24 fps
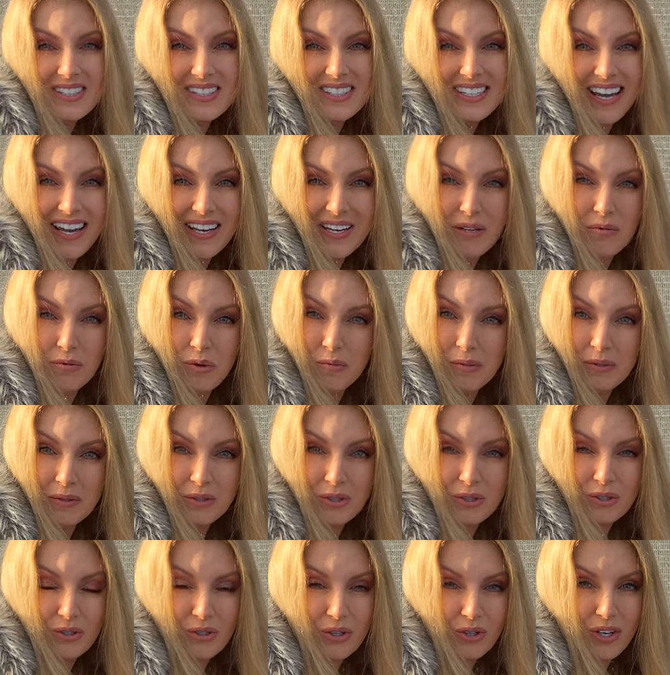see any woman
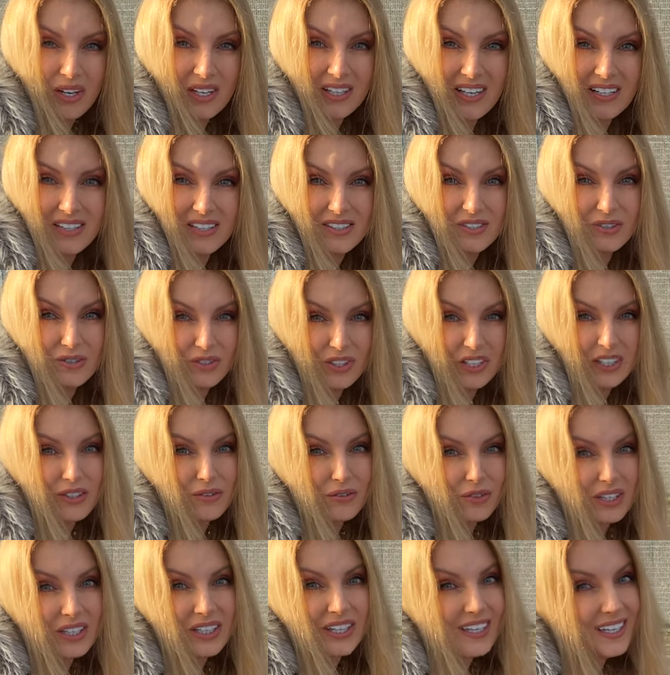to do it, and it's really,
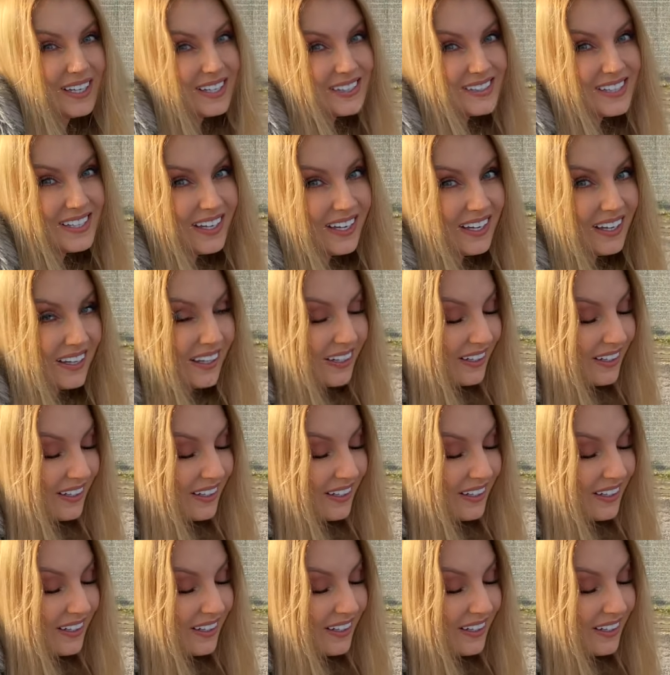really easy.